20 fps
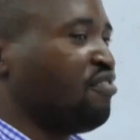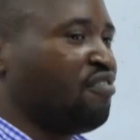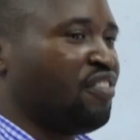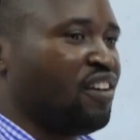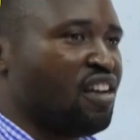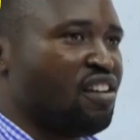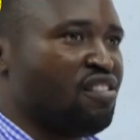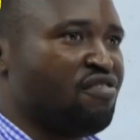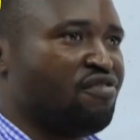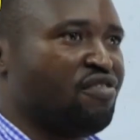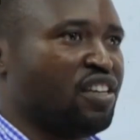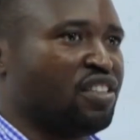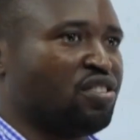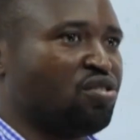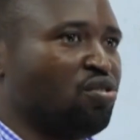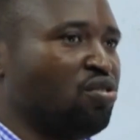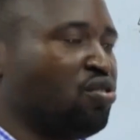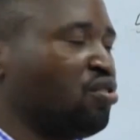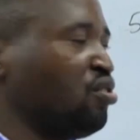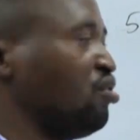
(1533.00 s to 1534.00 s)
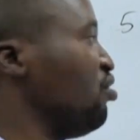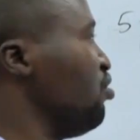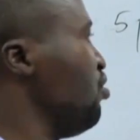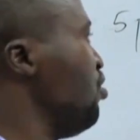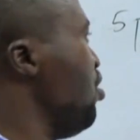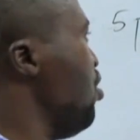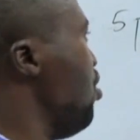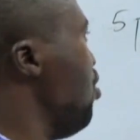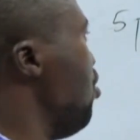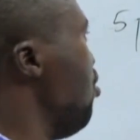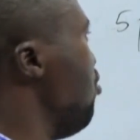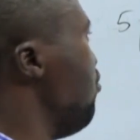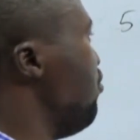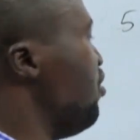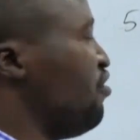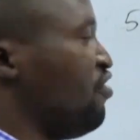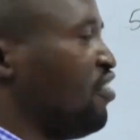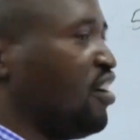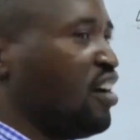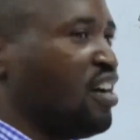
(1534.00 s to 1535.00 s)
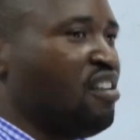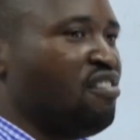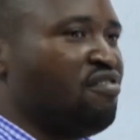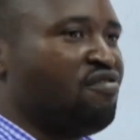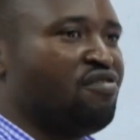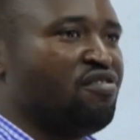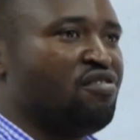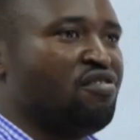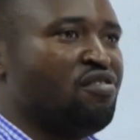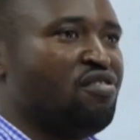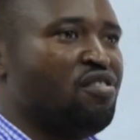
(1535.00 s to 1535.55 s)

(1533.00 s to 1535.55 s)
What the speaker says: in 5 factorial over 5